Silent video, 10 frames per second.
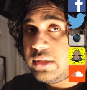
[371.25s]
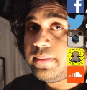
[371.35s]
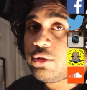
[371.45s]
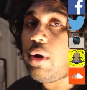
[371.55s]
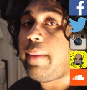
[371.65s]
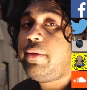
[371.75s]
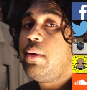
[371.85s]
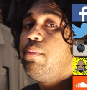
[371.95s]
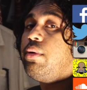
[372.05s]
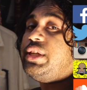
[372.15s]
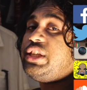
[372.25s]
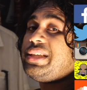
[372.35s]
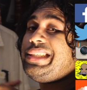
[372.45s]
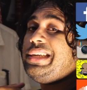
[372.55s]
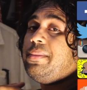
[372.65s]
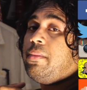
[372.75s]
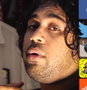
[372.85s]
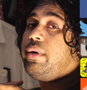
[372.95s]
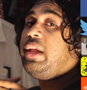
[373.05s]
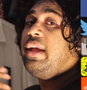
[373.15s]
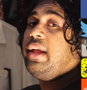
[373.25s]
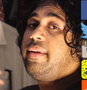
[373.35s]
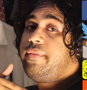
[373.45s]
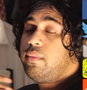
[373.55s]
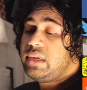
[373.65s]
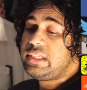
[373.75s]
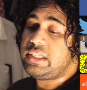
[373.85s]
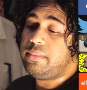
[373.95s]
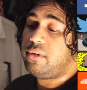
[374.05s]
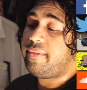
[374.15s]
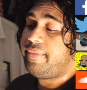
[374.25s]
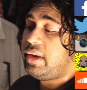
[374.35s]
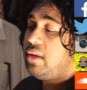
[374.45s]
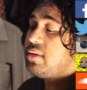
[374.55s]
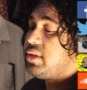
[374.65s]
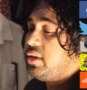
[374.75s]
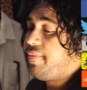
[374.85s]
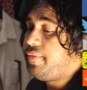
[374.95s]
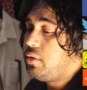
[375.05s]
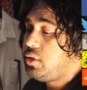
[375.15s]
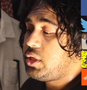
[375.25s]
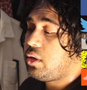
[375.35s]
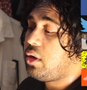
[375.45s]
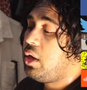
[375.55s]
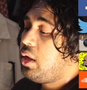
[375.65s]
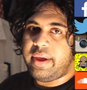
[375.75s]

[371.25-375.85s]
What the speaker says: Subscribe to your boy Justin Omoi if you want to see more videos in the future.